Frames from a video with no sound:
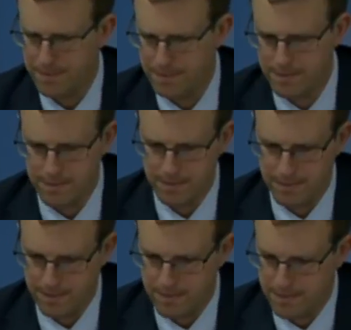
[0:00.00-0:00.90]
coordinate
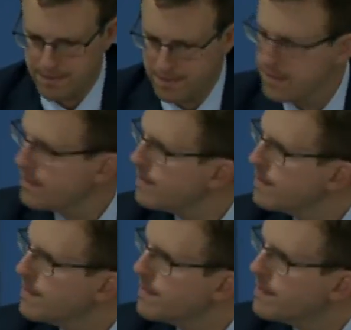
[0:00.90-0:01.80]
any
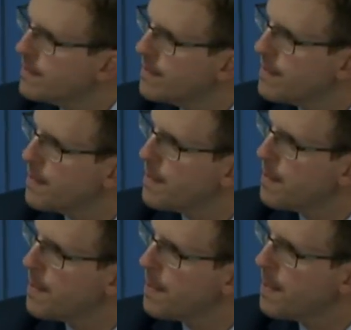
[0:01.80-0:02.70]
efforts with
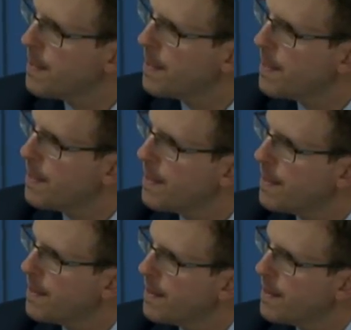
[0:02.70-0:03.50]
law enforcement?